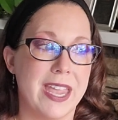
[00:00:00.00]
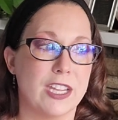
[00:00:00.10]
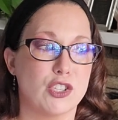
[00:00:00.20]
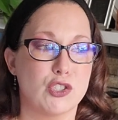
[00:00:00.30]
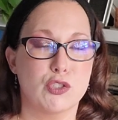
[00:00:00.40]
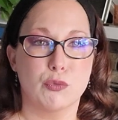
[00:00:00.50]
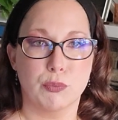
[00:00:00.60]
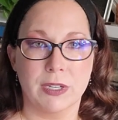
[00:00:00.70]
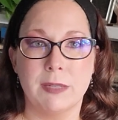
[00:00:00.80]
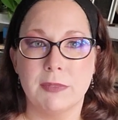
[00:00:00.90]

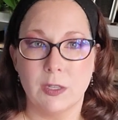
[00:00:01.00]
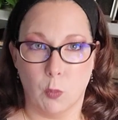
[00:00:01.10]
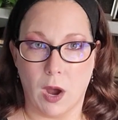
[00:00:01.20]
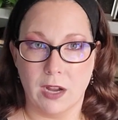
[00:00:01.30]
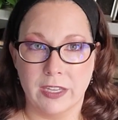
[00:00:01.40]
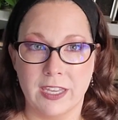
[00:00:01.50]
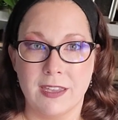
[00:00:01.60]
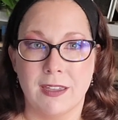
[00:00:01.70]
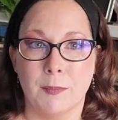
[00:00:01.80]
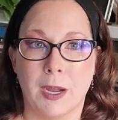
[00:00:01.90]
extremely
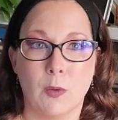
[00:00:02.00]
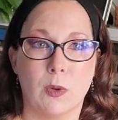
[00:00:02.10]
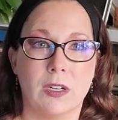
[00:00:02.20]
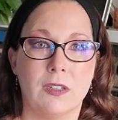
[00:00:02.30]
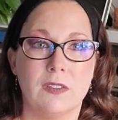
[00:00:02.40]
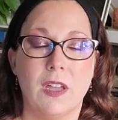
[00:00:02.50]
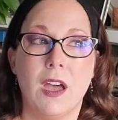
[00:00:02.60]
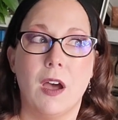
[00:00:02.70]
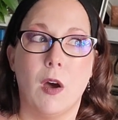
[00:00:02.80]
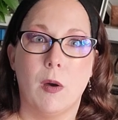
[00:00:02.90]
wonky in my world.
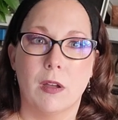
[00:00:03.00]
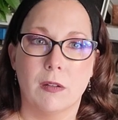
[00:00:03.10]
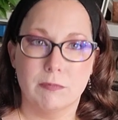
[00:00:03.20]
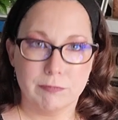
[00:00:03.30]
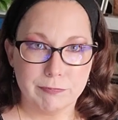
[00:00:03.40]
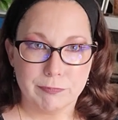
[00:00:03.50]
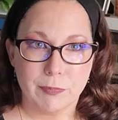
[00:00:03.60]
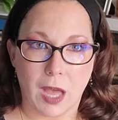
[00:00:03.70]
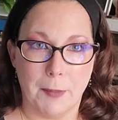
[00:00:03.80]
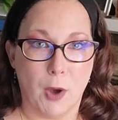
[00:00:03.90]

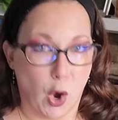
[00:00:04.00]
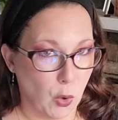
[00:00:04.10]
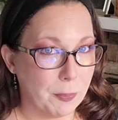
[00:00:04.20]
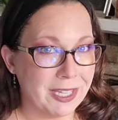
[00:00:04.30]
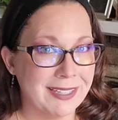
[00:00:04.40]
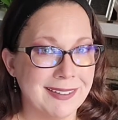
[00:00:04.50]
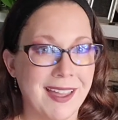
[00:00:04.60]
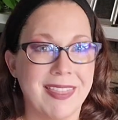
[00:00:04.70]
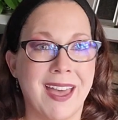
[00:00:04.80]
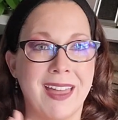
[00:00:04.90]
I'm hoping
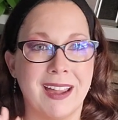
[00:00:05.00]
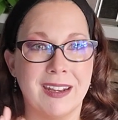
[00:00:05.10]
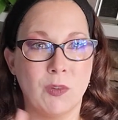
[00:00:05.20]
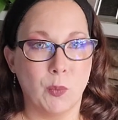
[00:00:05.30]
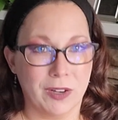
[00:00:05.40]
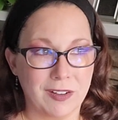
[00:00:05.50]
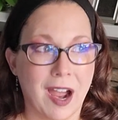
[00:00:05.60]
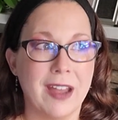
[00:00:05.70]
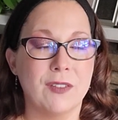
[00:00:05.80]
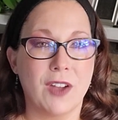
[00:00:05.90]
that we're
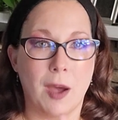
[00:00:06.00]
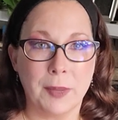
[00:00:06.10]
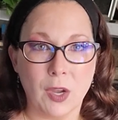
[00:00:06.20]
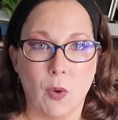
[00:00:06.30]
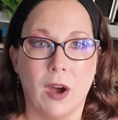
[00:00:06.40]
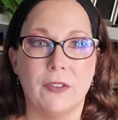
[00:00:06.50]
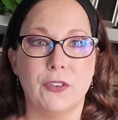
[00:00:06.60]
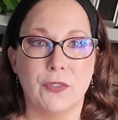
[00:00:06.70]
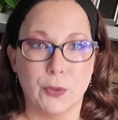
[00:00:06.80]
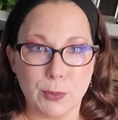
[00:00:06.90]
kind of coming off
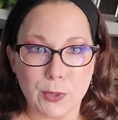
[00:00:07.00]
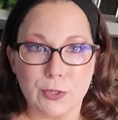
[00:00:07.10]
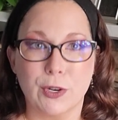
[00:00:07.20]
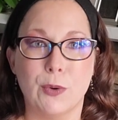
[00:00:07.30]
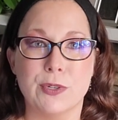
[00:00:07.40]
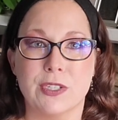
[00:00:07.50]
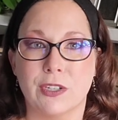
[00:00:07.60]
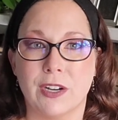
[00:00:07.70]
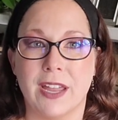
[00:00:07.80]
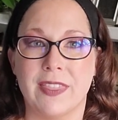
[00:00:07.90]
of the roller
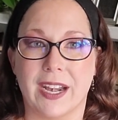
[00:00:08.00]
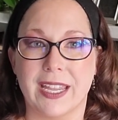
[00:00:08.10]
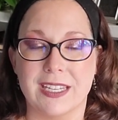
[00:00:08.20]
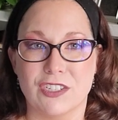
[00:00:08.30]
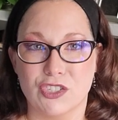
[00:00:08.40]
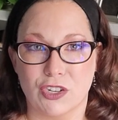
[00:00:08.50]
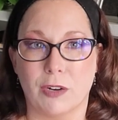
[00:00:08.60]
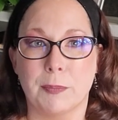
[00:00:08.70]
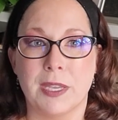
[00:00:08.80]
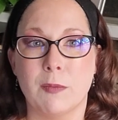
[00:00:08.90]
coaster and that I can
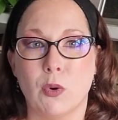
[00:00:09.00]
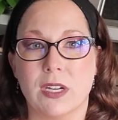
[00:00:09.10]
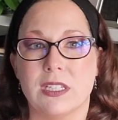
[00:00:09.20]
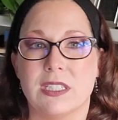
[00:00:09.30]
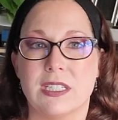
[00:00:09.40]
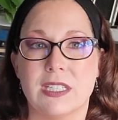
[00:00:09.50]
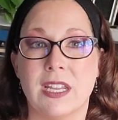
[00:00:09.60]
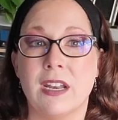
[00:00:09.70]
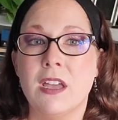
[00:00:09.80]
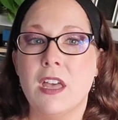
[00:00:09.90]
start being more
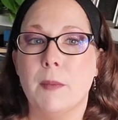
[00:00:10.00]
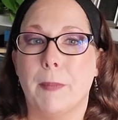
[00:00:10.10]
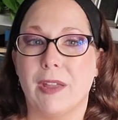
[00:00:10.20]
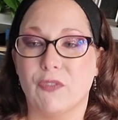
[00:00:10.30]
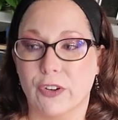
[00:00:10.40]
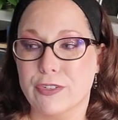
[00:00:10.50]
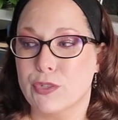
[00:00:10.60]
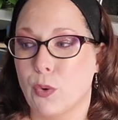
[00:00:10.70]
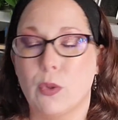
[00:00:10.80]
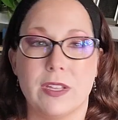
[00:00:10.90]
consistent my first
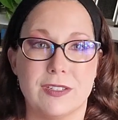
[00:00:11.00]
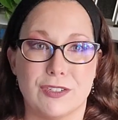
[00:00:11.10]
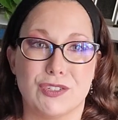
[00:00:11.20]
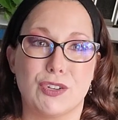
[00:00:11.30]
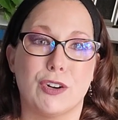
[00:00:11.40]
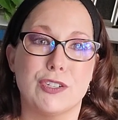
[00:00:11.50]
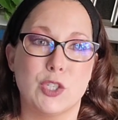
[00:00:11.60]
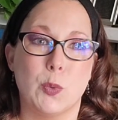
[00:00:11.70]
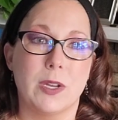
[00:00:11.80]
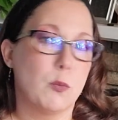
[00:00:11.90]
goal is to start
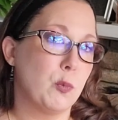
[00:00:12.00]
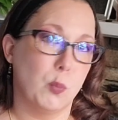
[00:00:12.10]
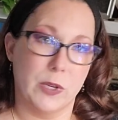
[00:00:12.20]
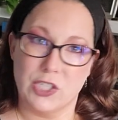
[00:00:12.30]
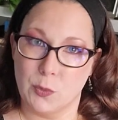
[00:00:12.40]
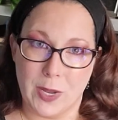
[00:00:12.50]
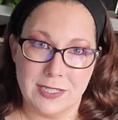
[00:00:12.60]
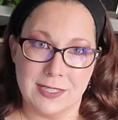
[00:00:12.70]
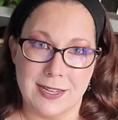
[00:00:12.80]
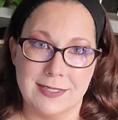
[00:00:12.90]
doing Witchy
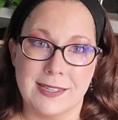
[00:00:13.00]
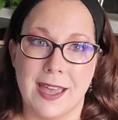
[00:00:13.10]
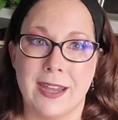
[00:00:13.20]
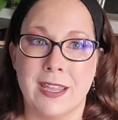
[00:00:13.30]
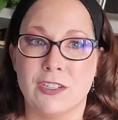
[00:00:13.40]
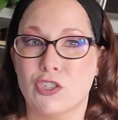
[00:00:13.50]
Wednesdays again and